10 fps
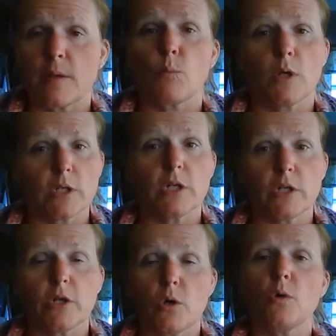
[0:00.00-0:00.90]
we're going
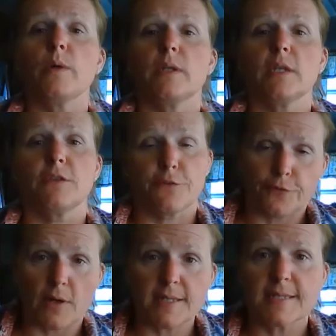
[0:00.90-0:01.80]
to go and get the
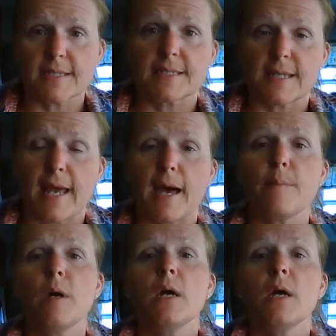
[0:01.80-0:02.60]
forensics lab,